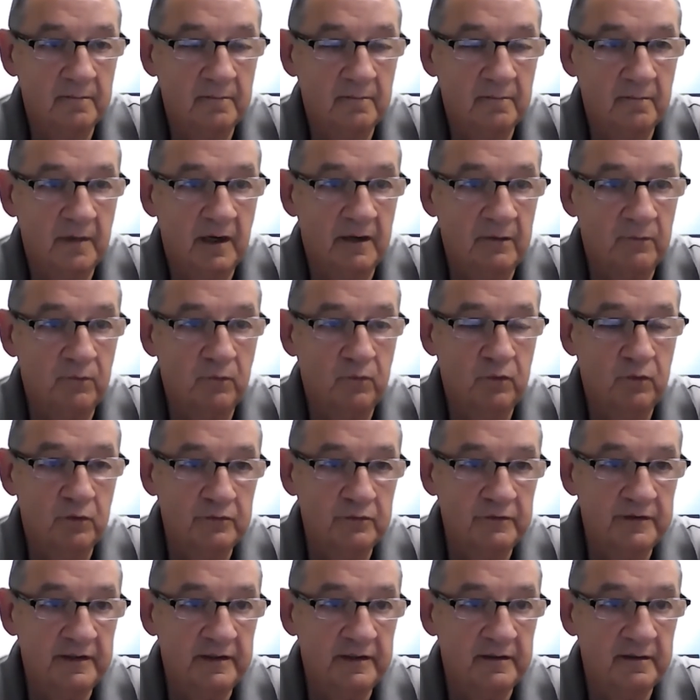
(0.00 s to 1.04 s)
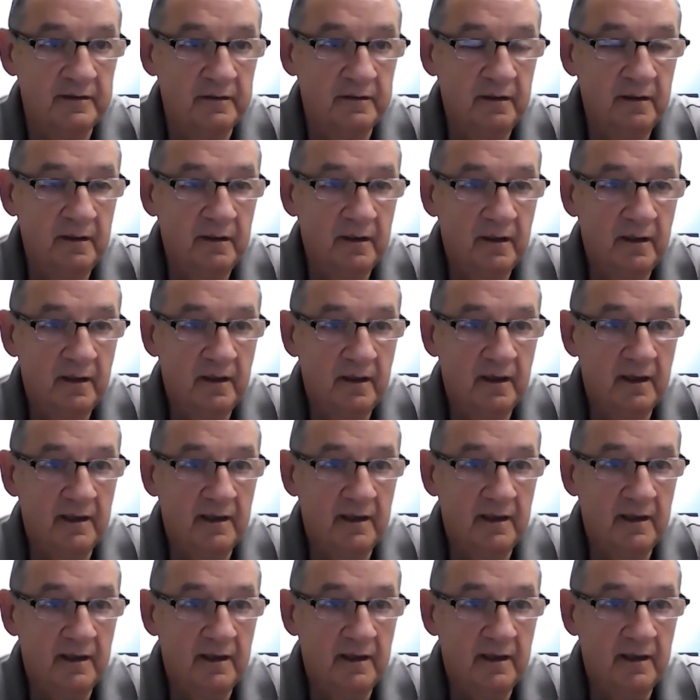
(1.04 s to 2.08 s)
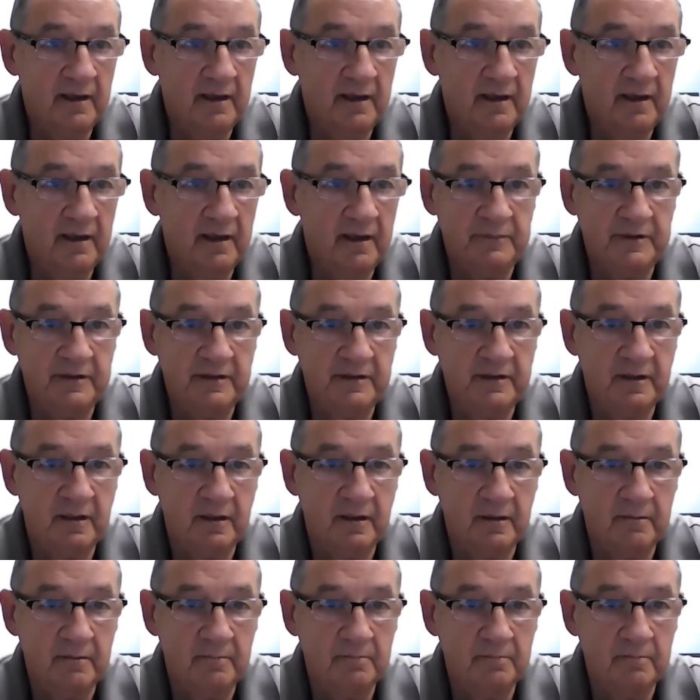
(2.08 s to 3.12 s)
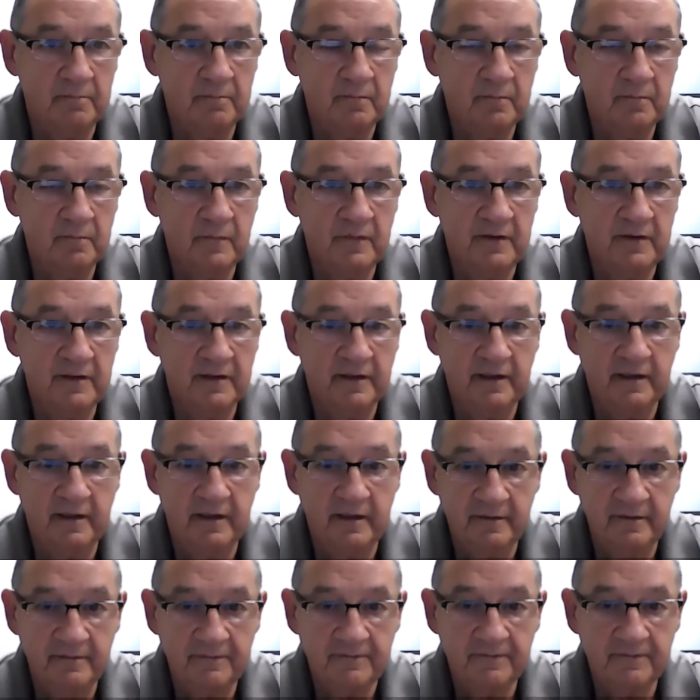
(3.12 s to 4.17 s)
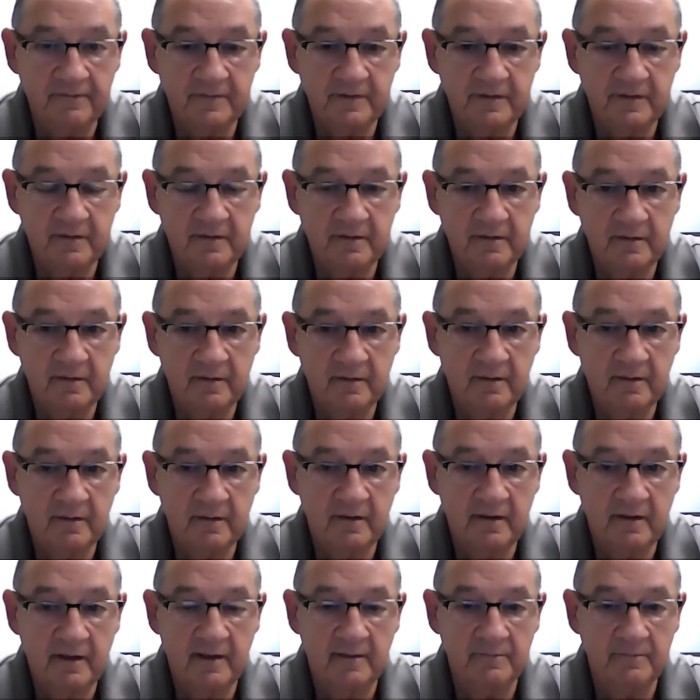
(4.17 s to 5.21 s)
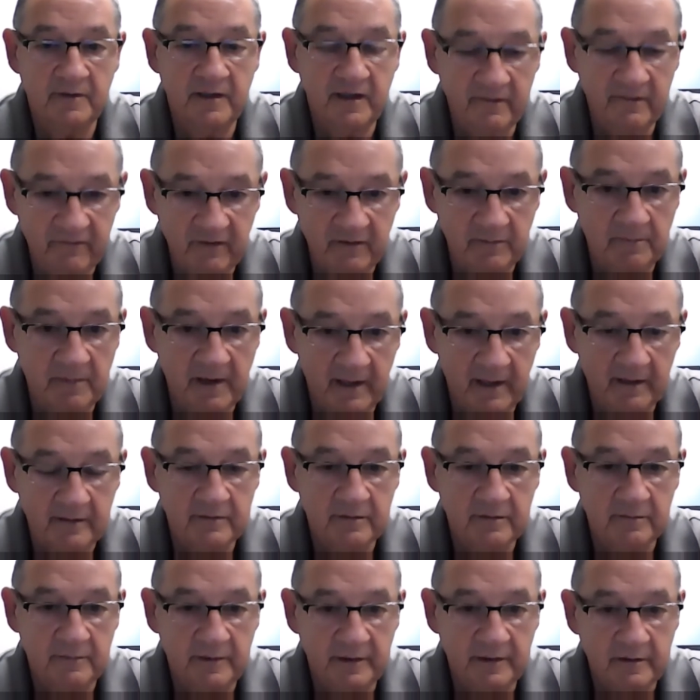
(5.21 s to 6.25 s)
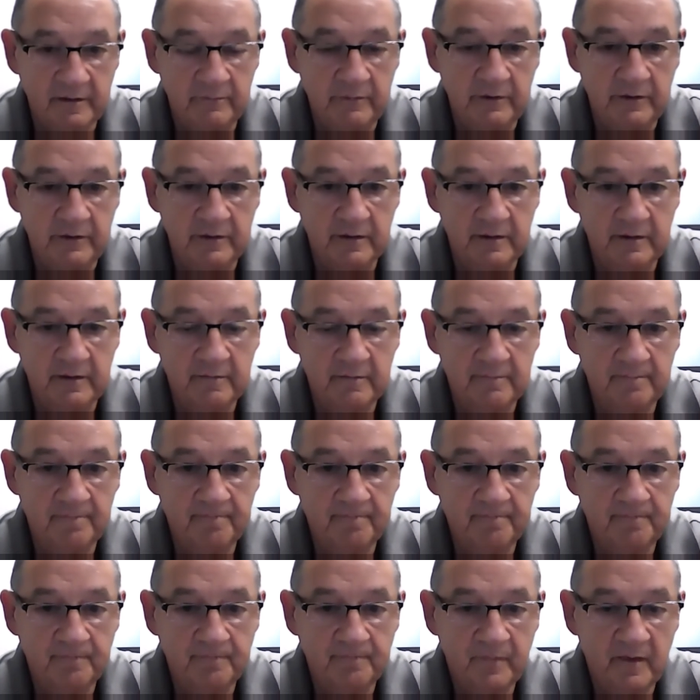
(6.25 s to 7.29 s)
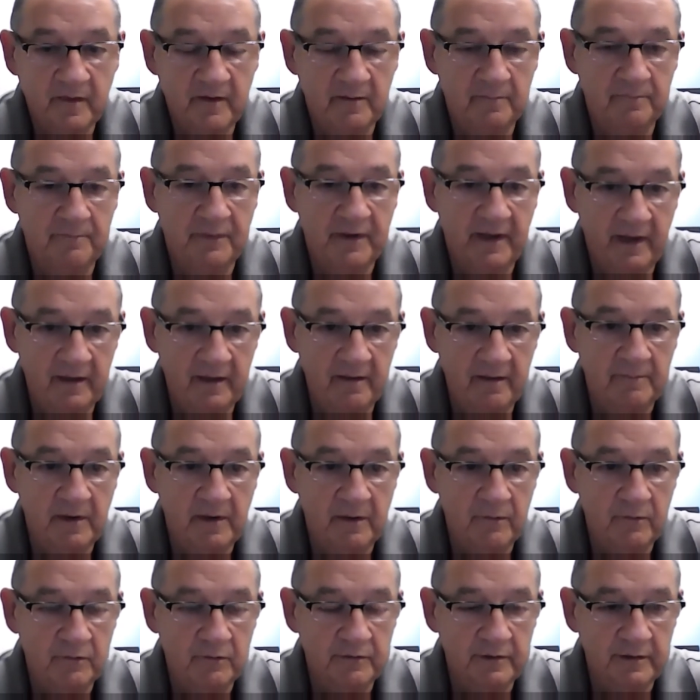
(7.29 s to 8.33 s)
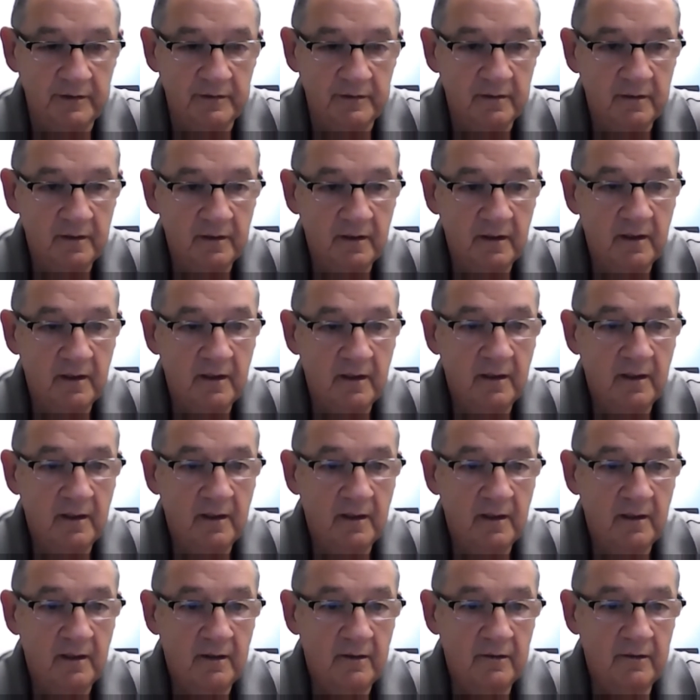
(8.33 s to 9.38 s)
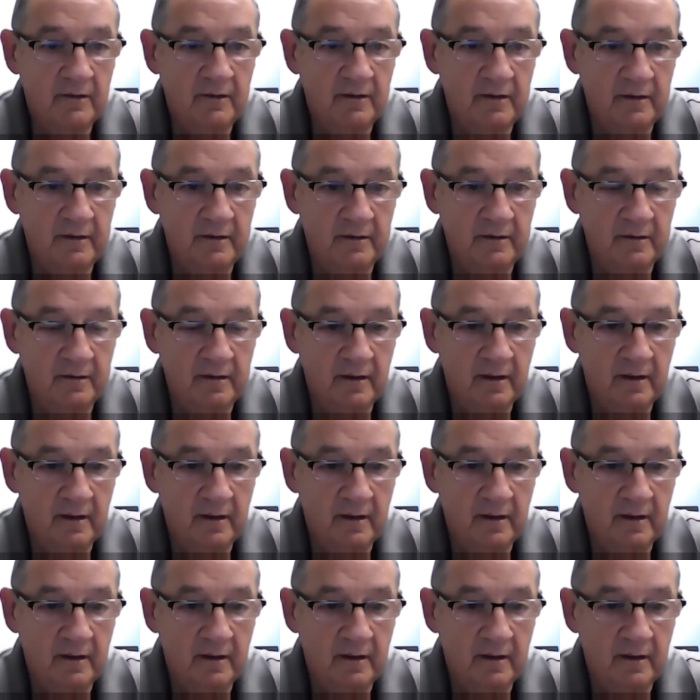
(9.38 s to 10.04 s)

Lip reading: My wounding has actually become the gift that I'm giving back to my community. The pain of my wounding, the